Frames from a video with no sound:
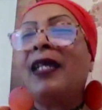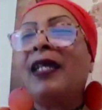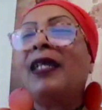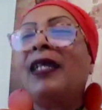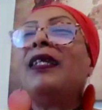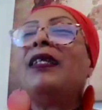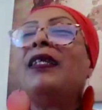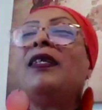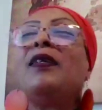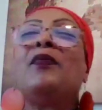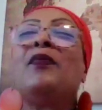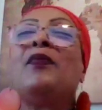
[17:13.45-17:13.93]

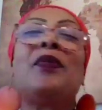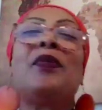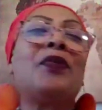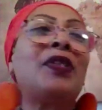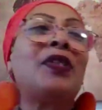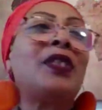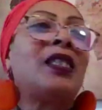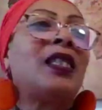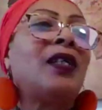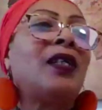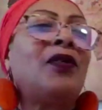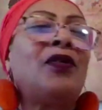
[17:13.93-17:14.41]
And then the
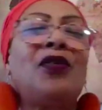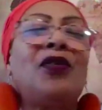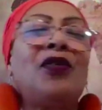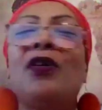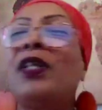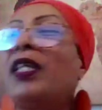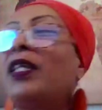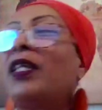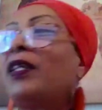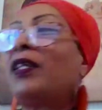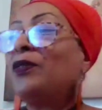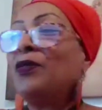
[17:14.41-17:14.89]
people say,
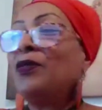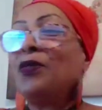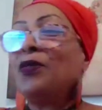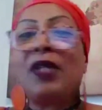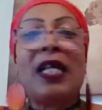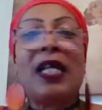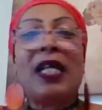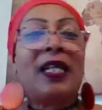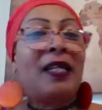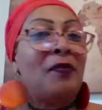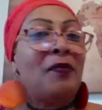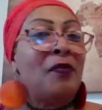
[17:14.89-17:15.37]
you didn't
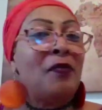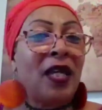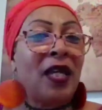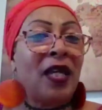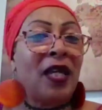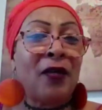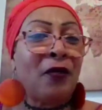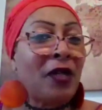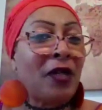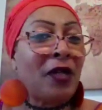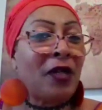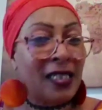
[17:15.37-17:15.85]
know that in
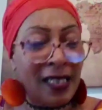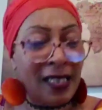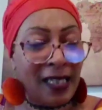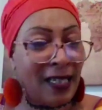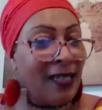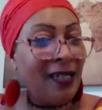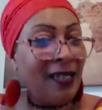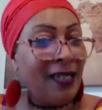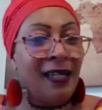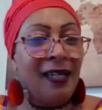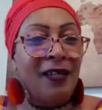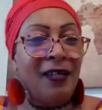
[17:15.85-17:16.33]
there,
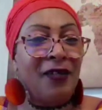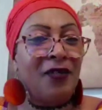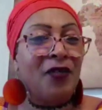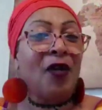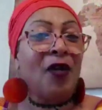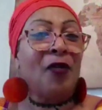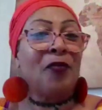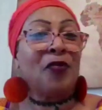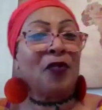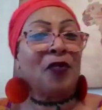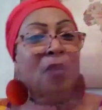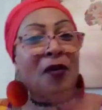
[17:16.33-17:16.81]
crazy.
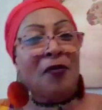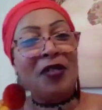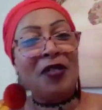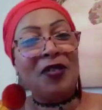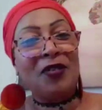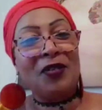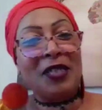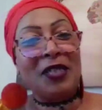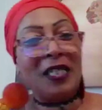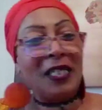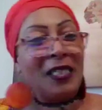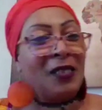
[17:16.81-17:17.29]
You
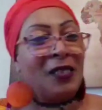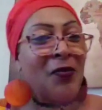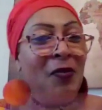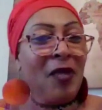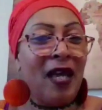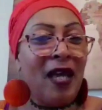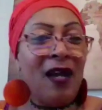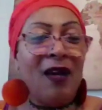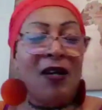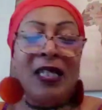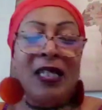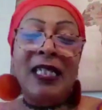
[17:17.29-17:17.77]
brought me to
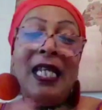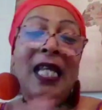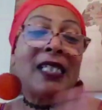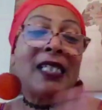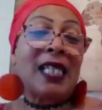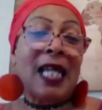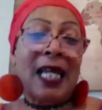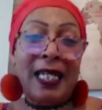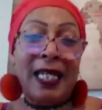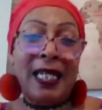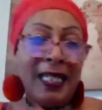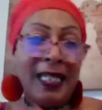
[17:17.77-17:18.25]
this man. And
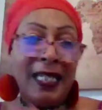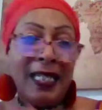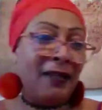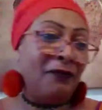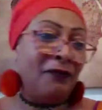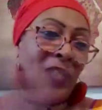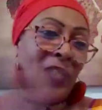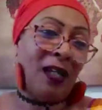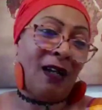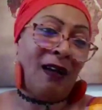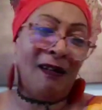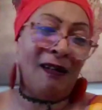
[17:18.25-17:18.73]
that's how they
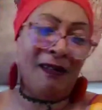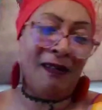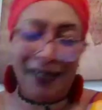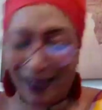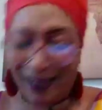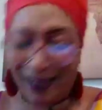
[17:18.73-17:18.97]
left the